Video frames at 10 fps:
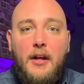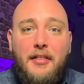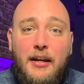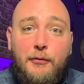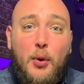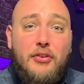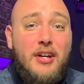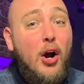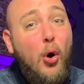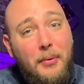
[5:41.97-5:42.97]
Thank you for
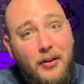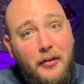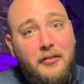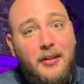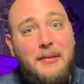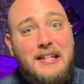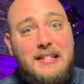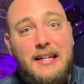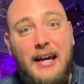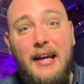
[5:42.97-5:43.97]
watching. I hope you learned something
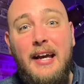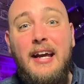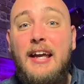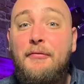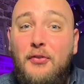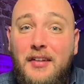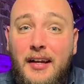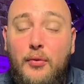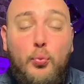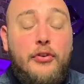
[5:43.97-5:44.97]
today. If you
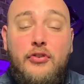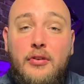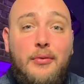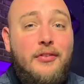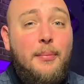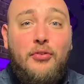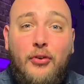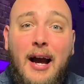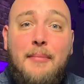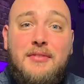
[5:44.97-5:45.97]
did, would you
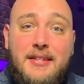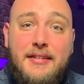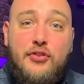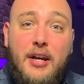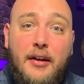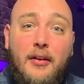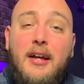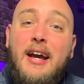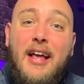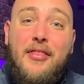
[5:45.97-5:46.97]
subscribe to this channel
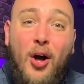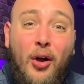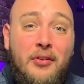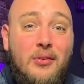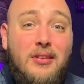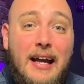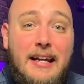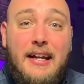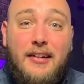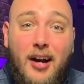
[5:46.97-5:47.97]
and then also like
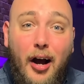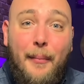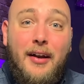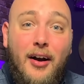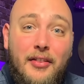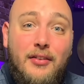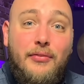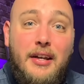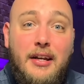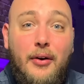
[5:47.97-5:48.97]
and comment on this
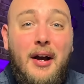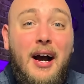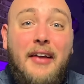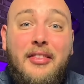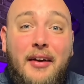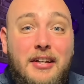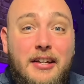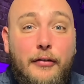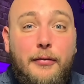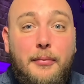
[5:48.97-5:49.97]
video? I'd love to
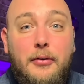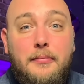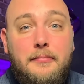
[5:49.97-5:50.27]
hear from you.